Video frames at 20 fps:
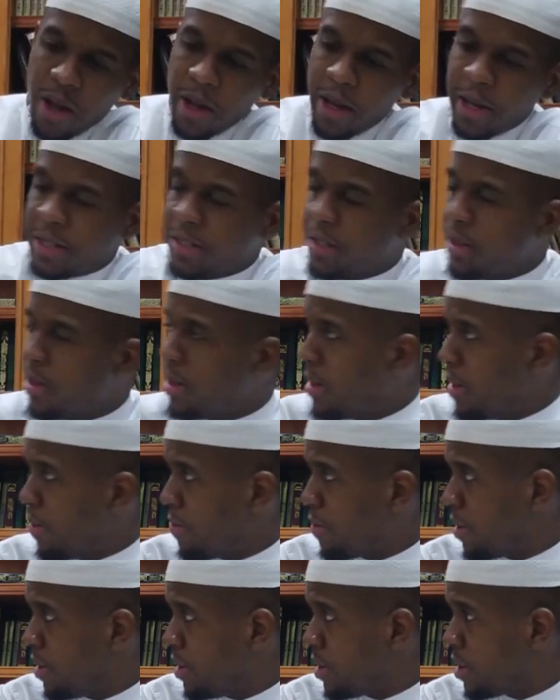Is there a
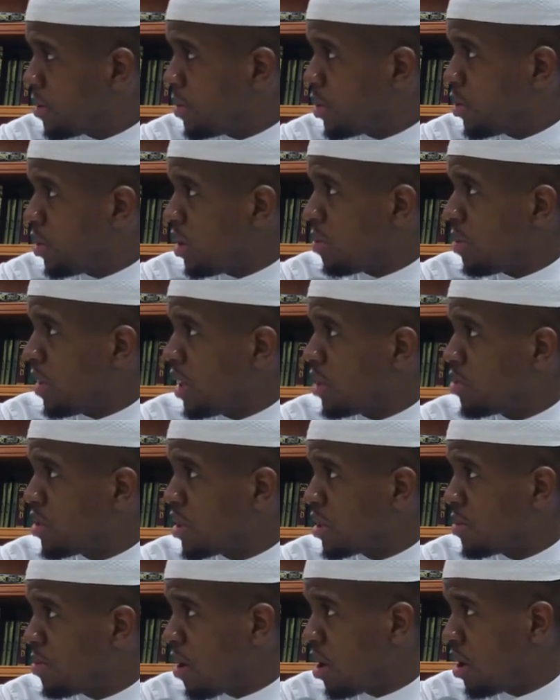difference between a place which
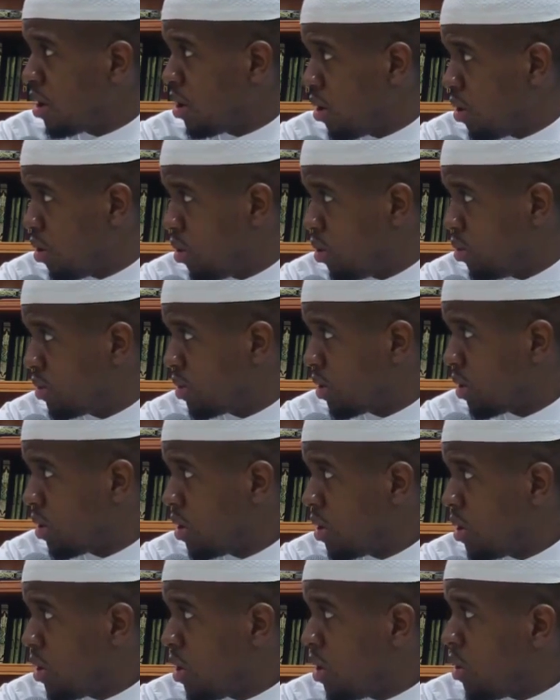is bought and owned
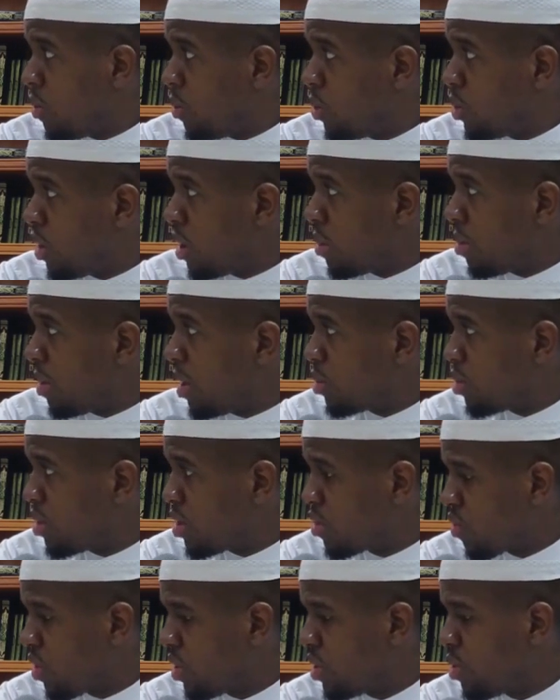between the place which
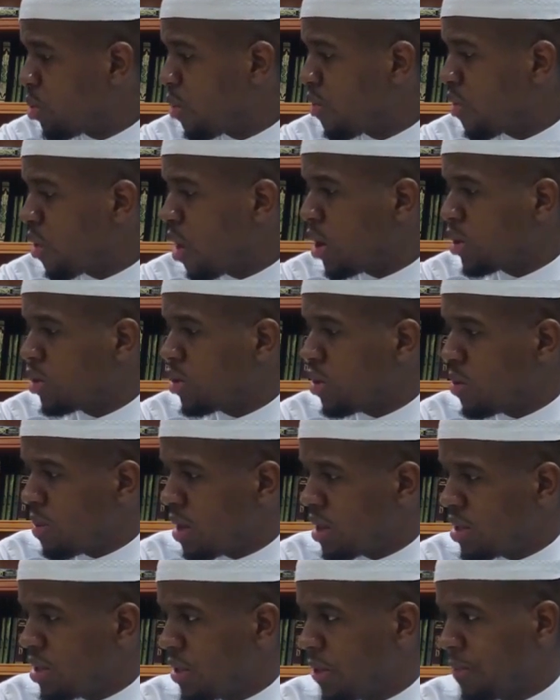is rented with regards to a
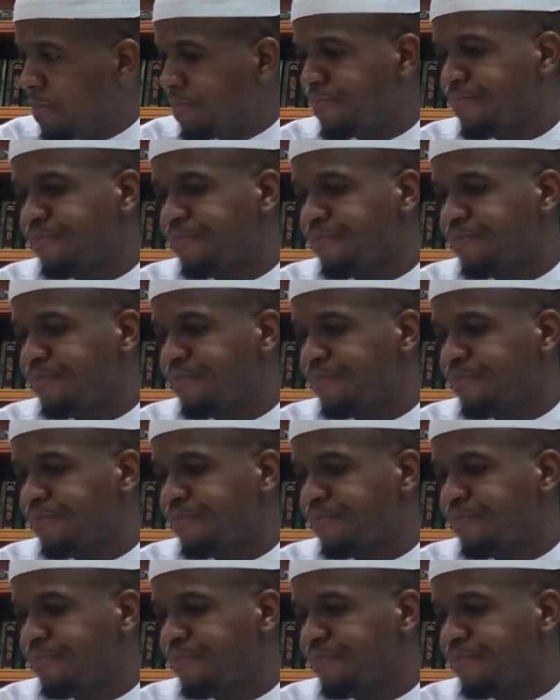masjid?